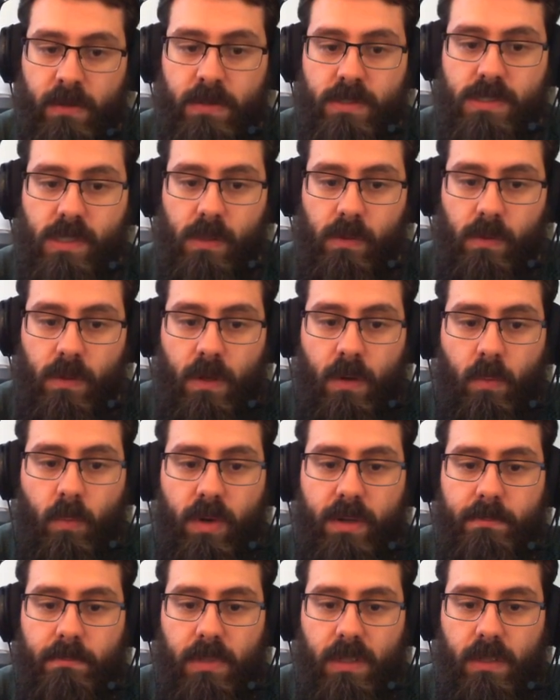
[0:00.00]
So
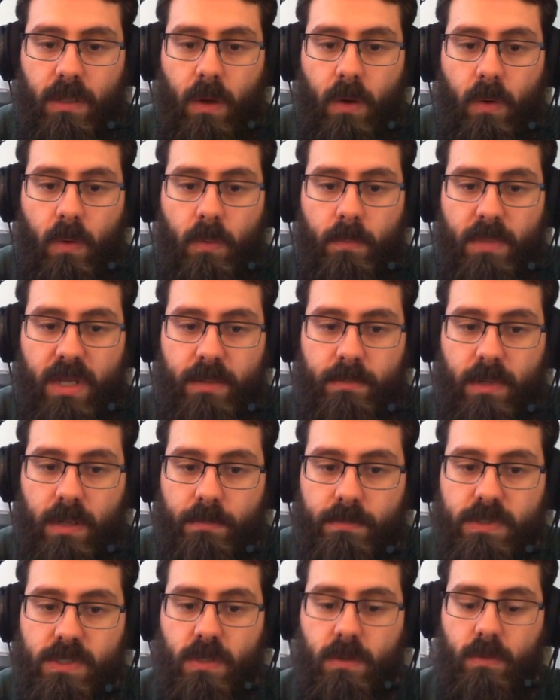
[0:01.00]
when below
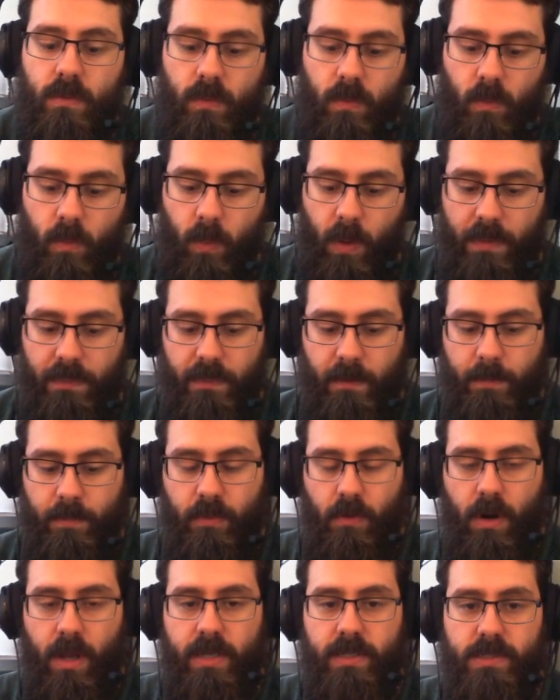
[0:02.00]
minimum, so when
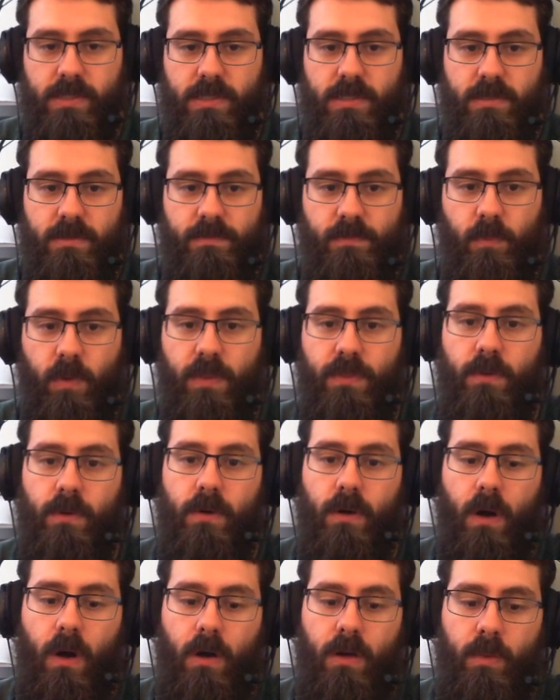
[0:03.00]

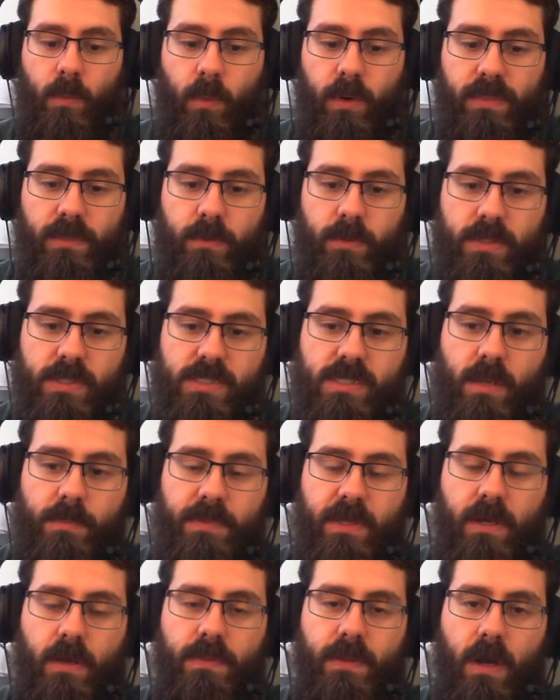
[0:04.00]
there is
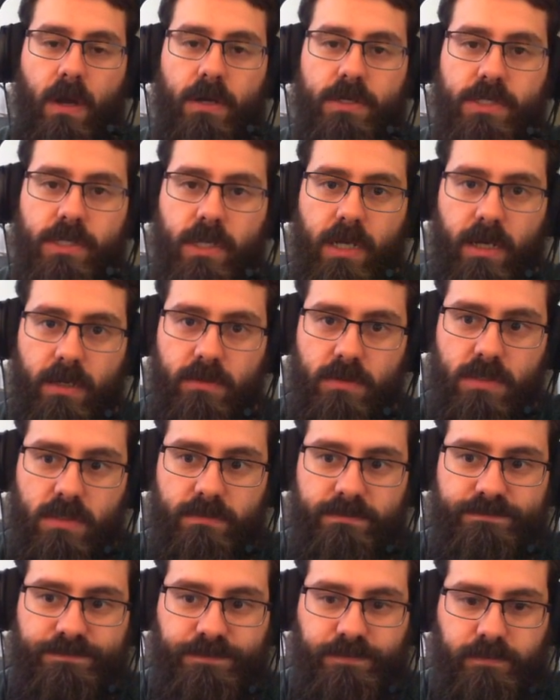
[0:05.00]
something on the auction
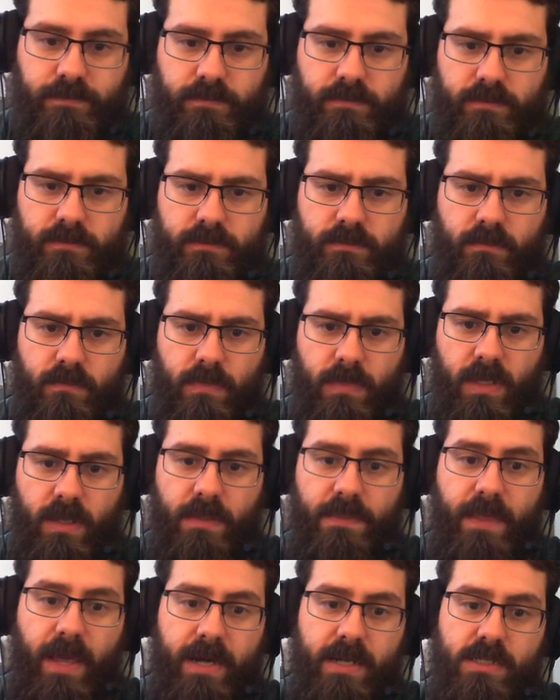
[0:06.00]
house
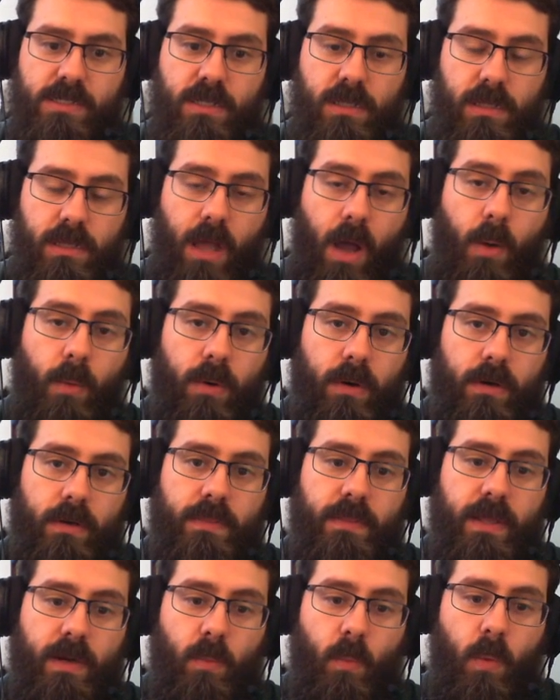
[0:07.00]
that is lower
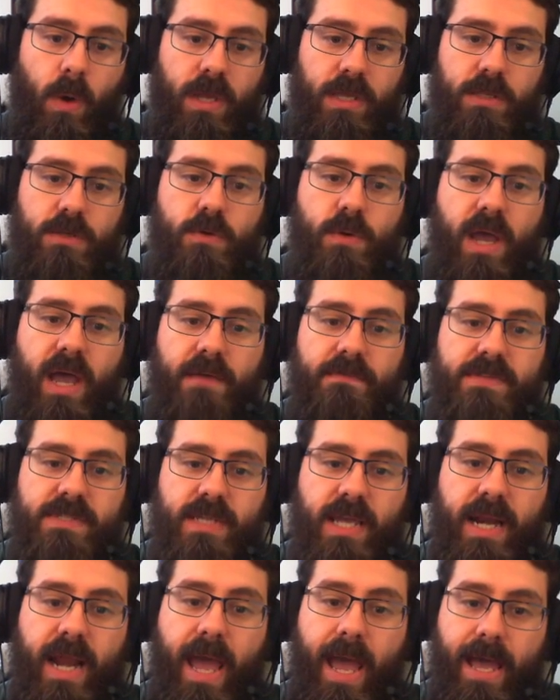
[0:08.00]
than what you have
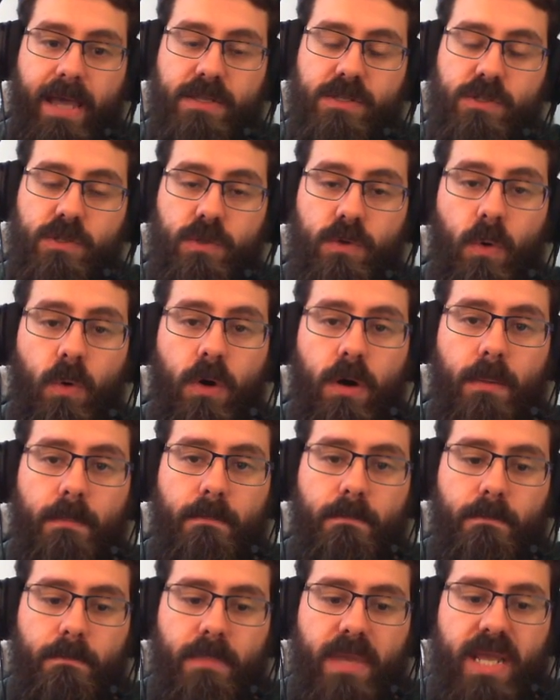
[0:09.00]
set as your
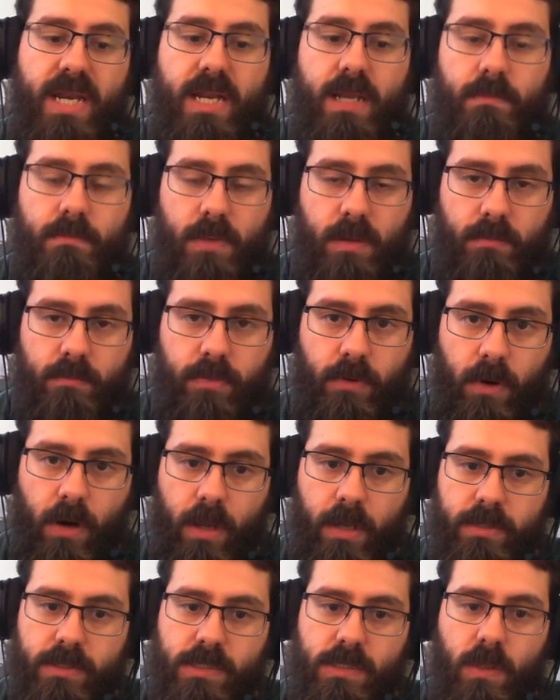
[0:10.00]
minimum
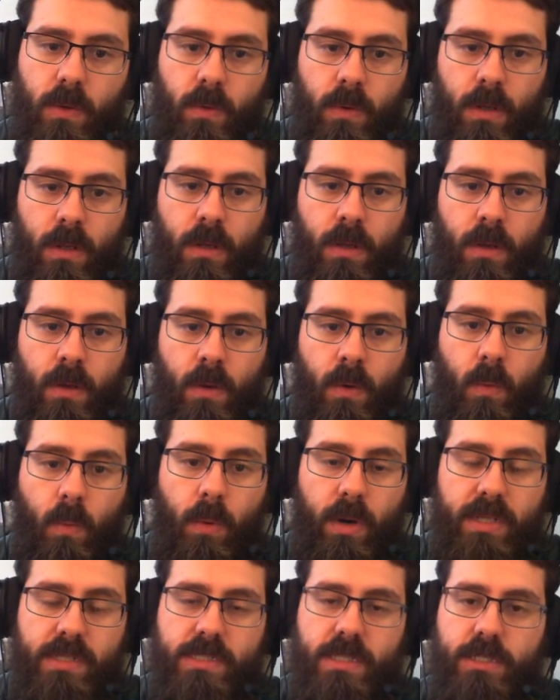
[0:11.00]
price. So
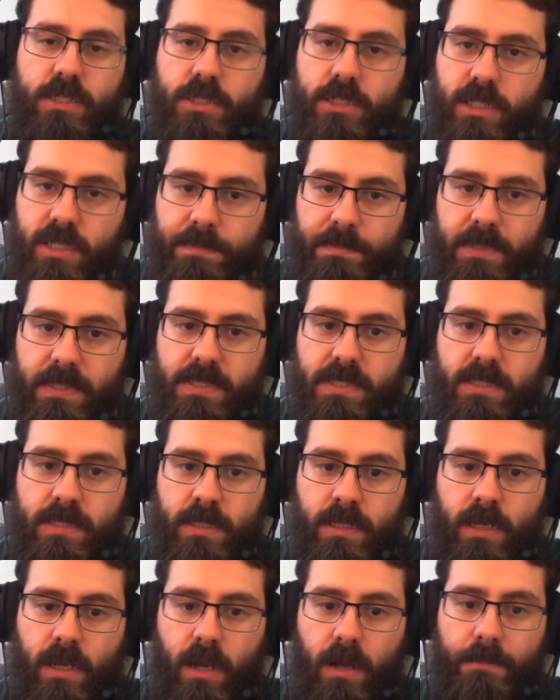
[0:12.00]
what is the cheapest
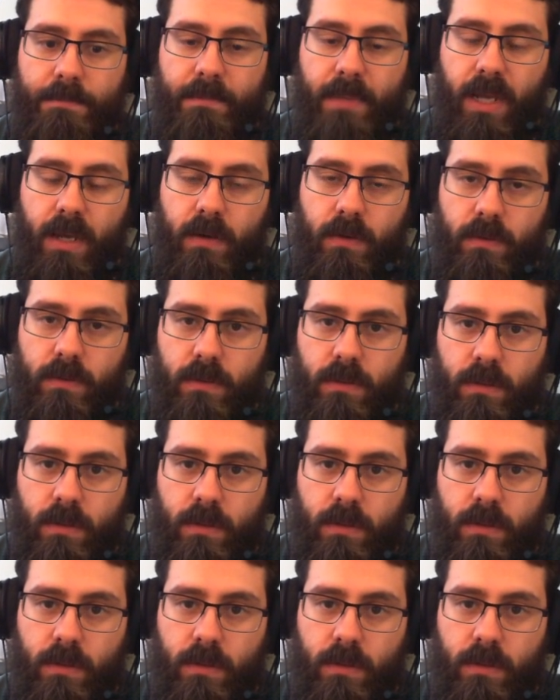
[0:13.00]
amount